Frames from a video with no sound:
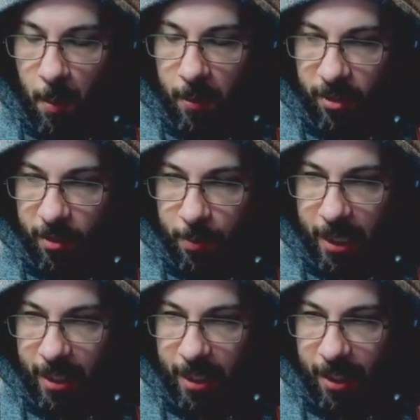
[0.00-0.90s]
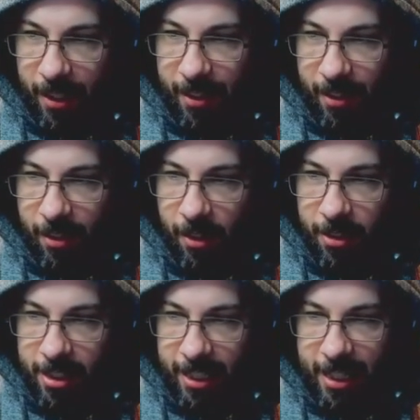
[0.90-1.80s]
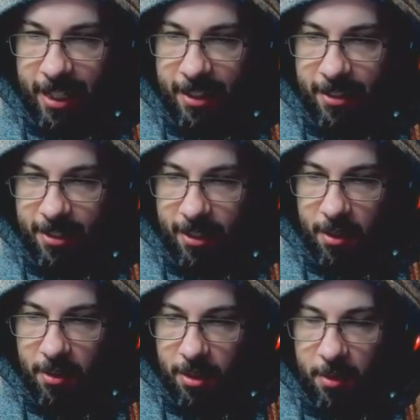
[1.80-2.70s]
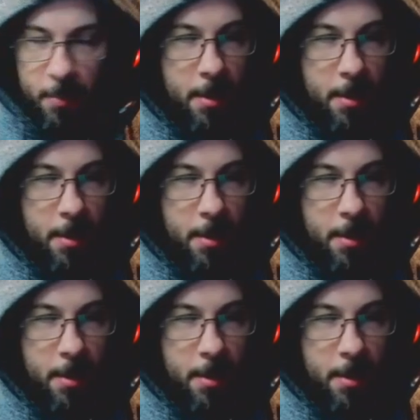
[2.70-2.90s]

possibly like 30 years ago, so